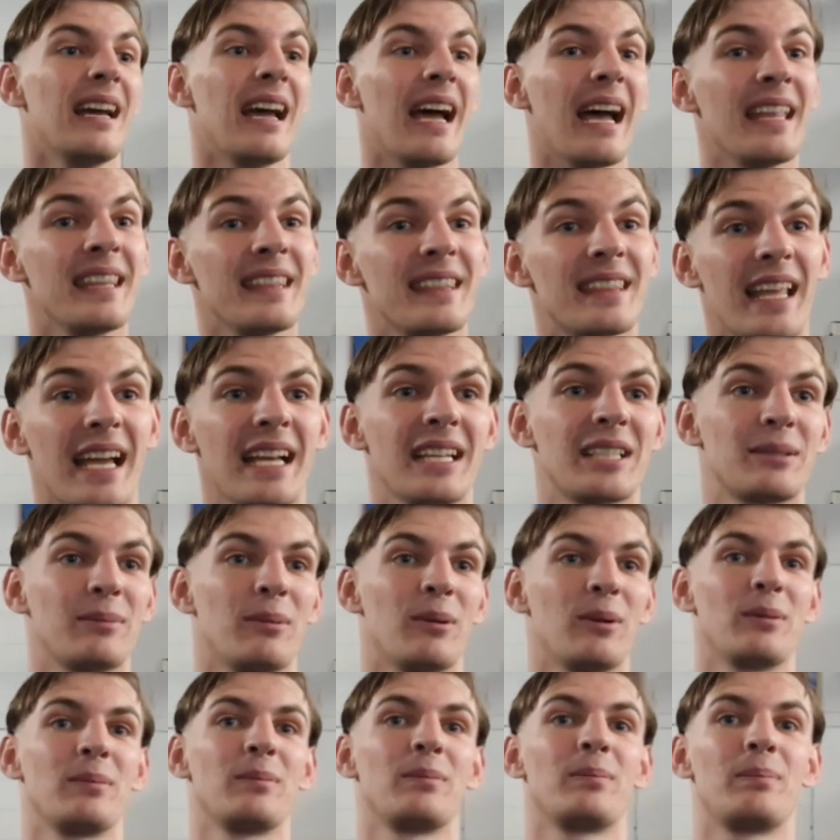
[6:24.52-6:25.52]
and that's
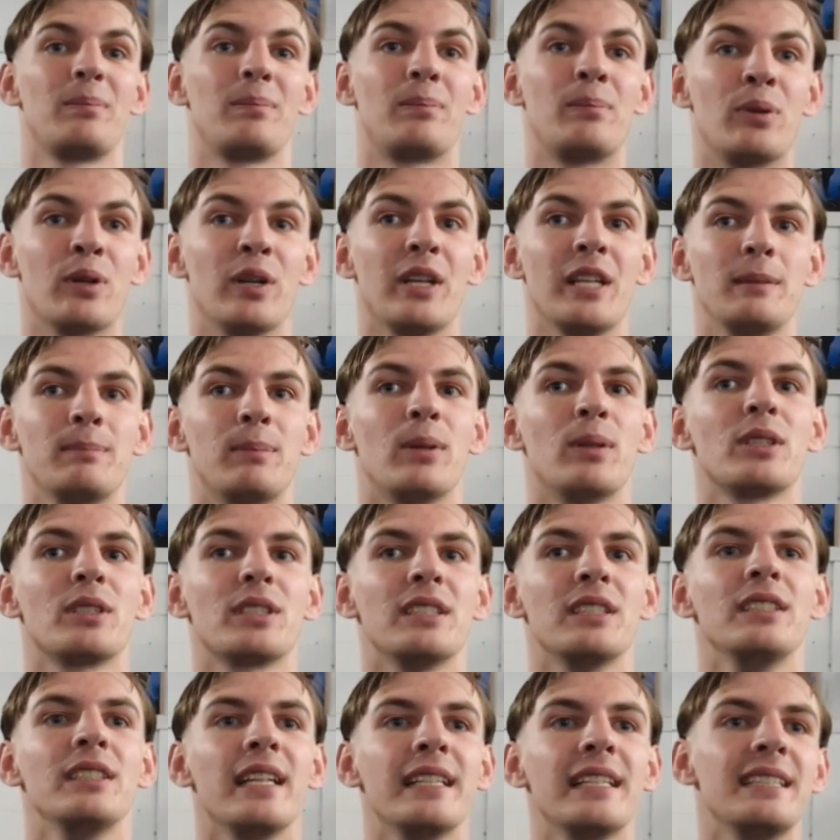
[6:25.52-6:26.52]
what British
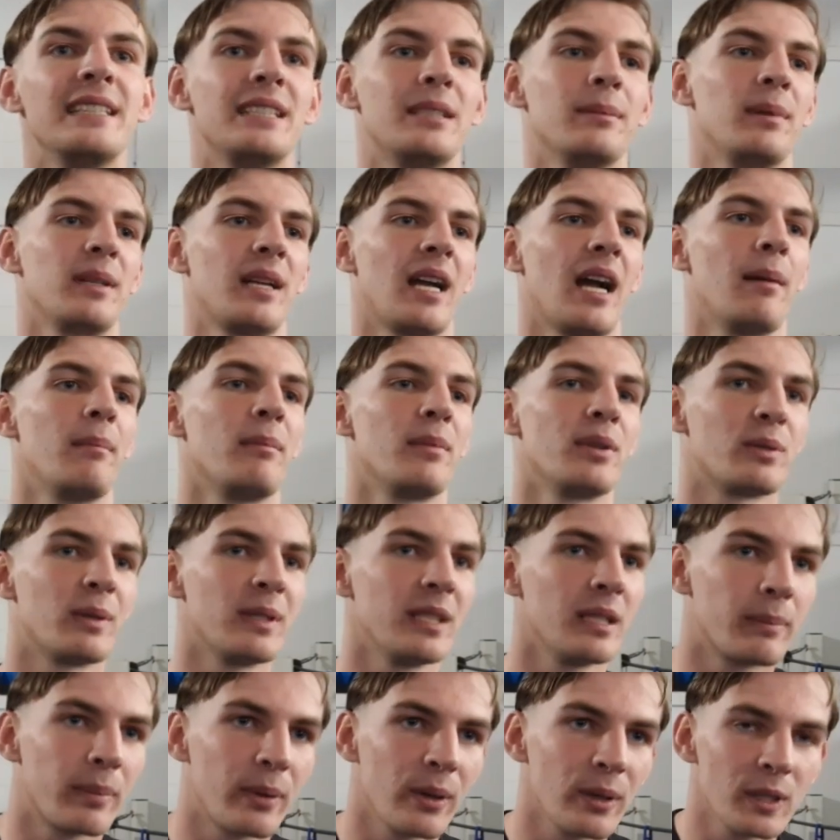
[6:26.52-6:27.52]
boxing needs to become, between
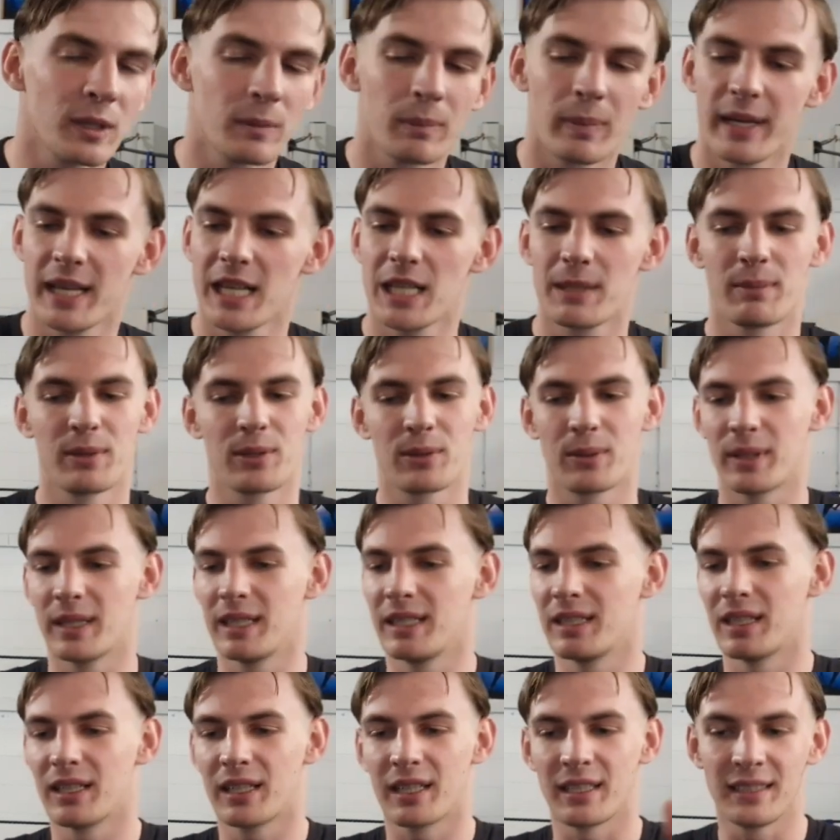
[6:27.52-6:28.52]
the prospects,
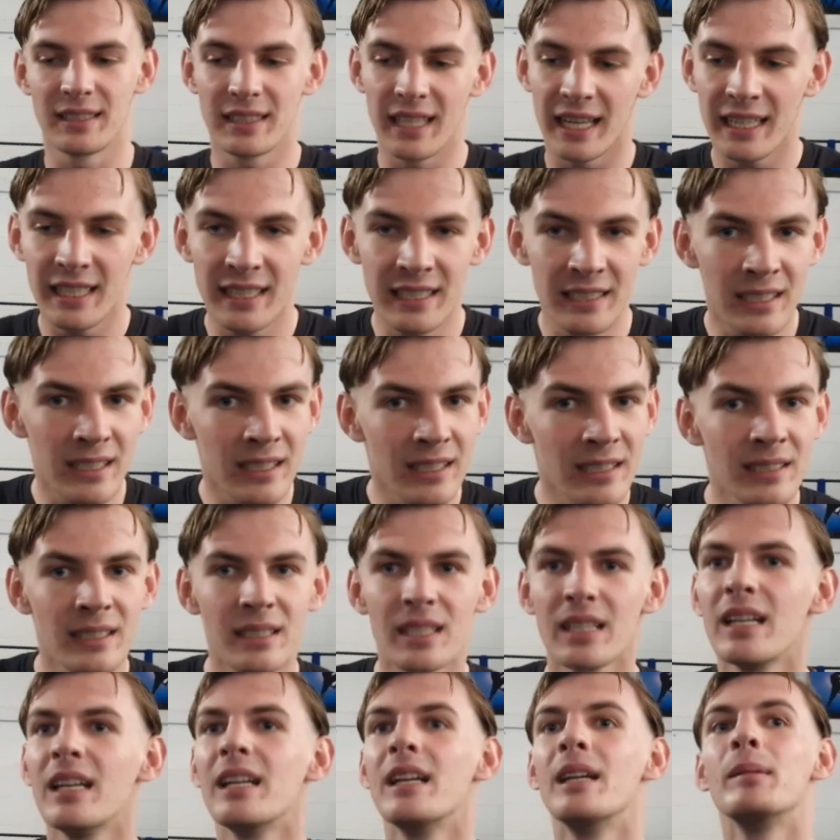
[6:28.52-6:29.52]
between the contenders,
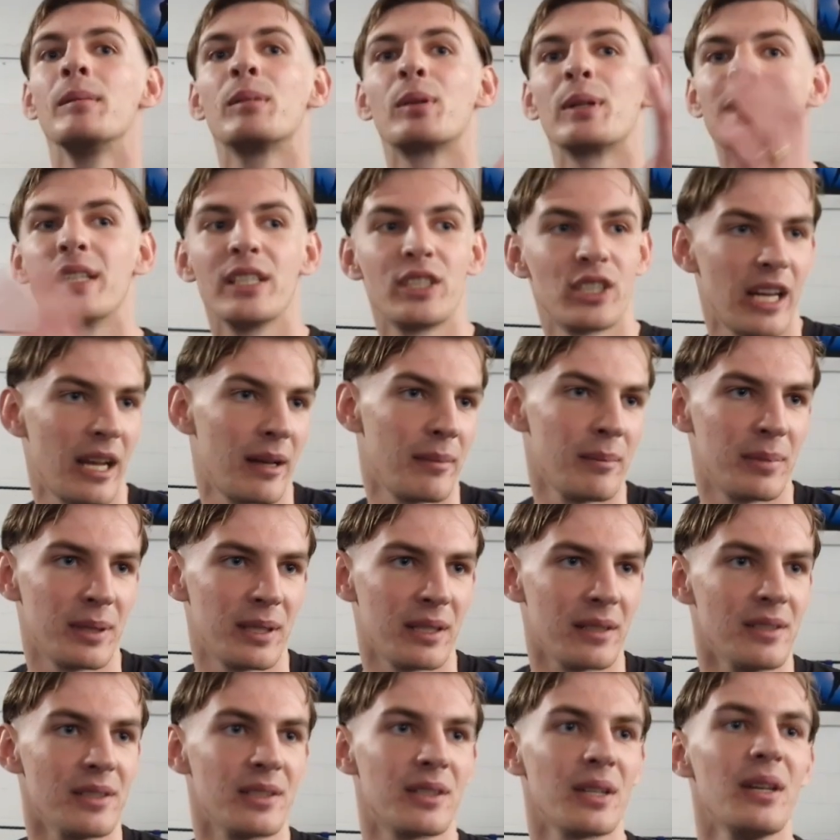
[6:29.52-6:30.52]
between the
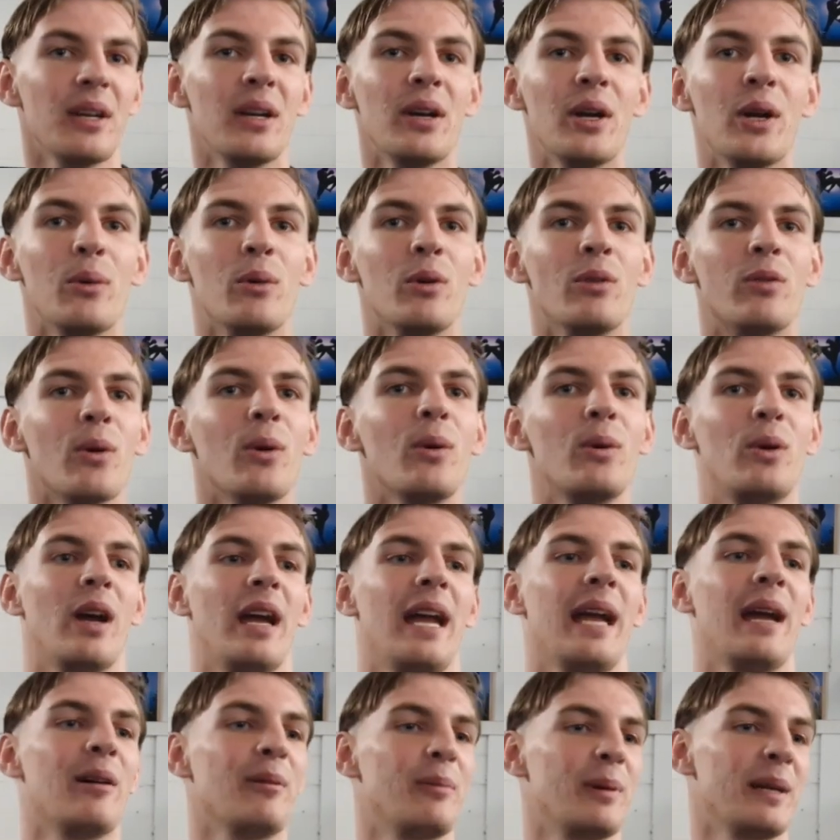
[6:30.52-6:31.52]
champions. We've all got to
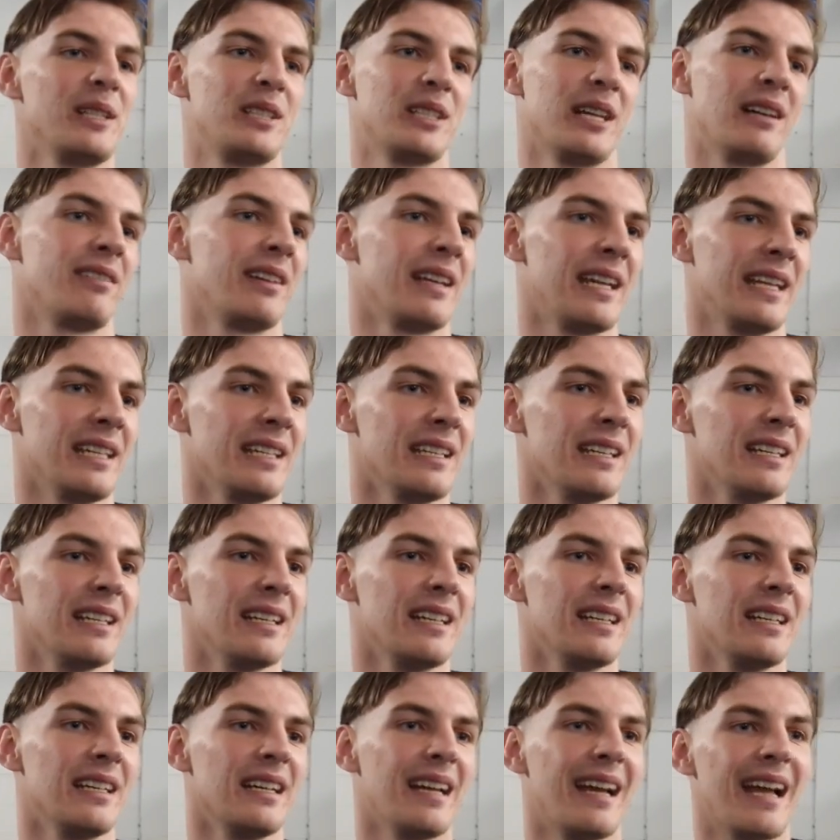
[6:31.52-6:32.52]
help each other eat,
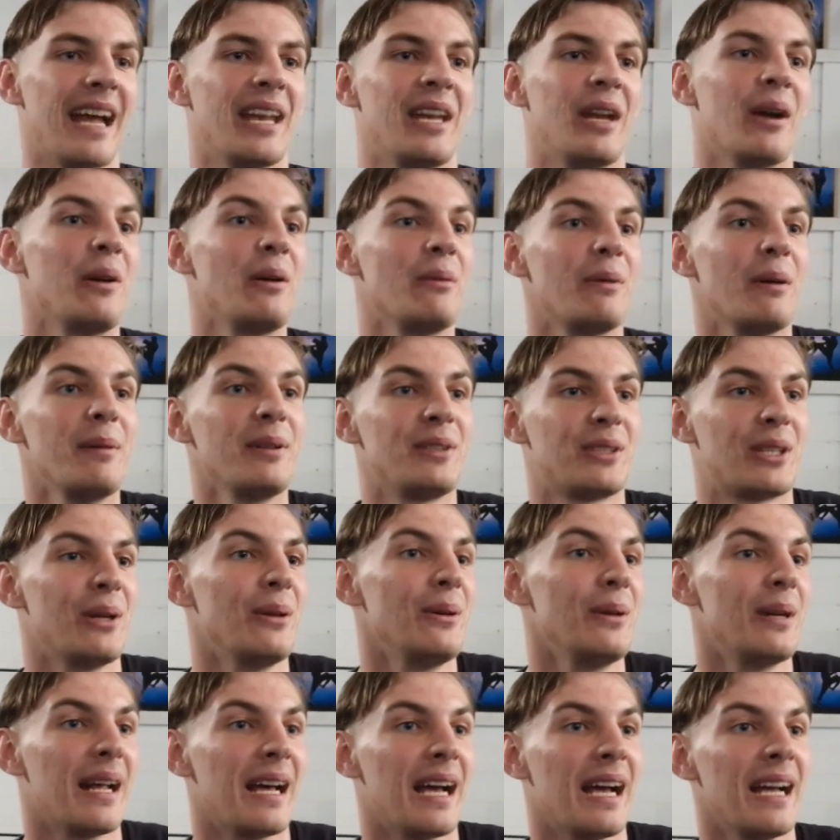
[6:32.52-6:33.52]
and the only way we
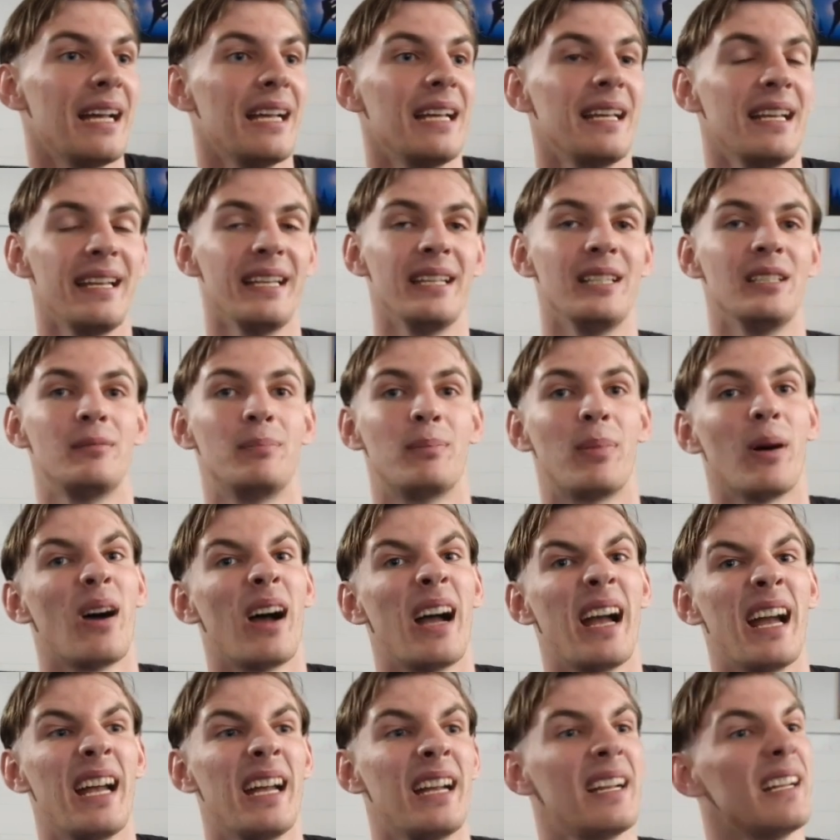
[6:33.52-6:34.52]
do that is
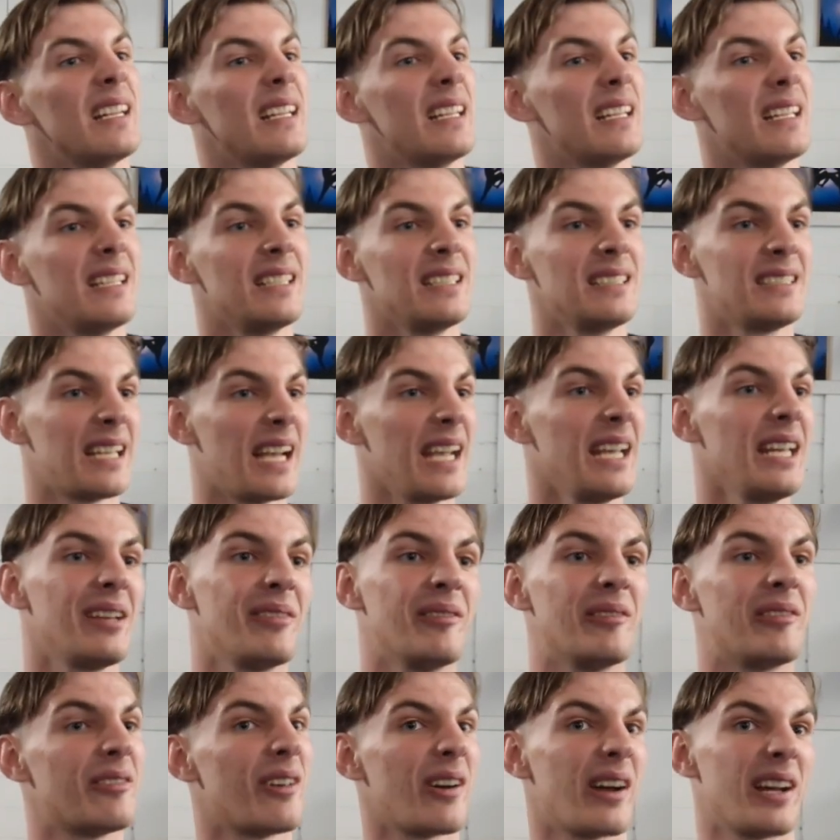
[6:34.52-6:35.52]
by
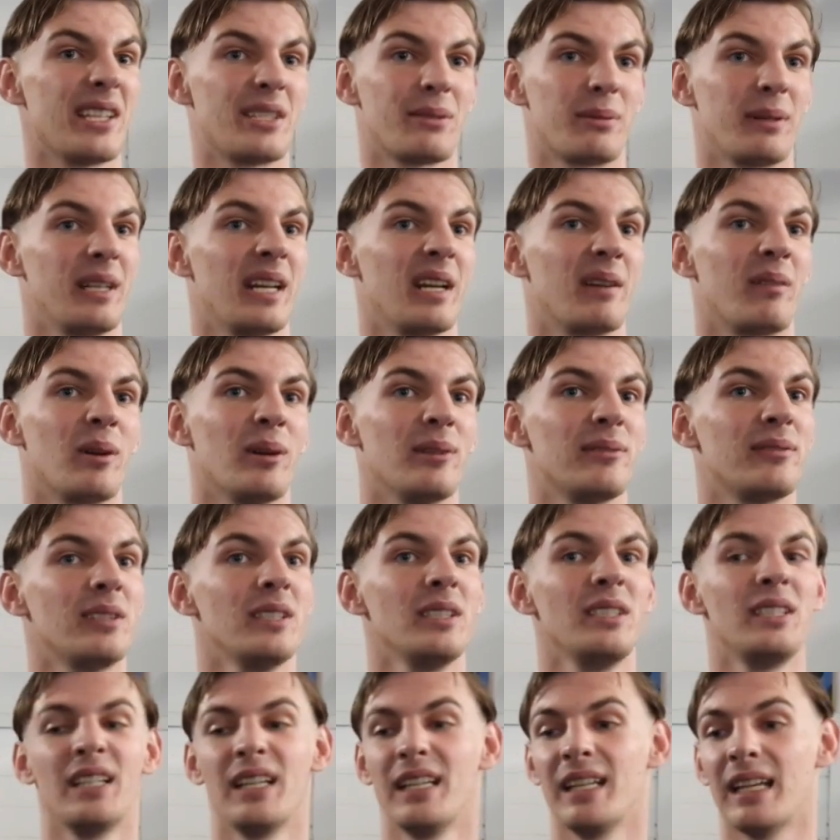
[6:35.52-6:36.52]
taking fights when they're
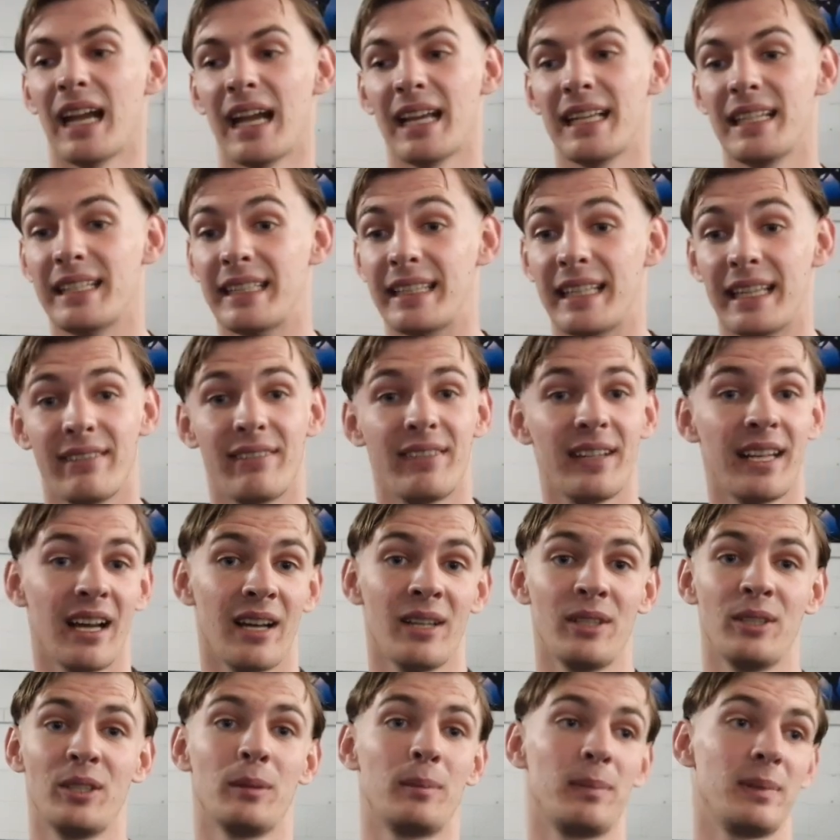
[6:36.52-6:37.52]
offered and giving it
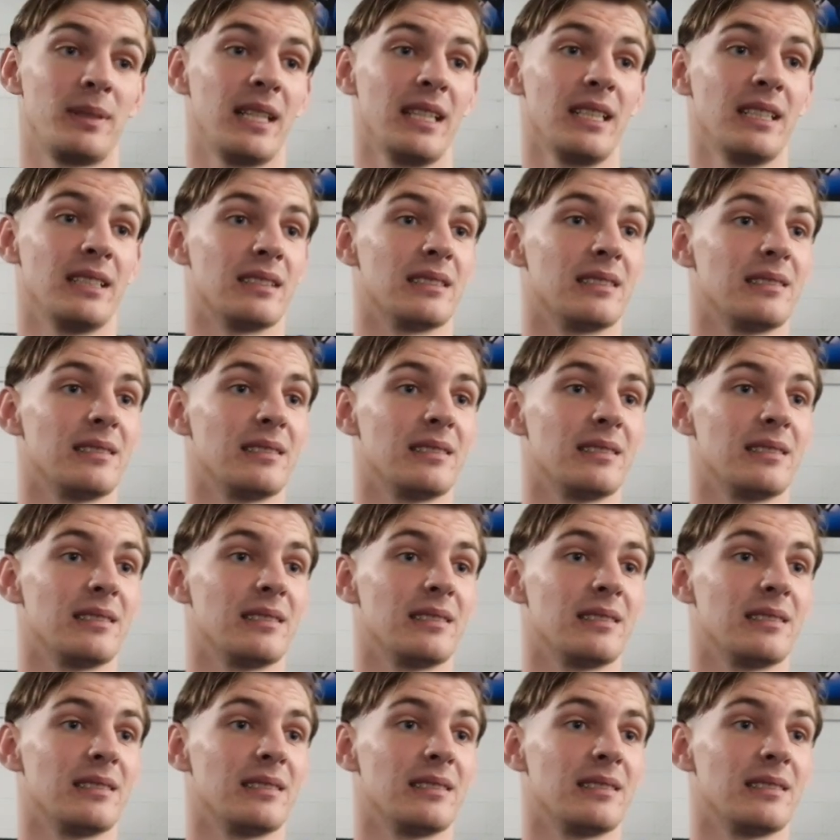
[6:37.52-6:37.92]
100%.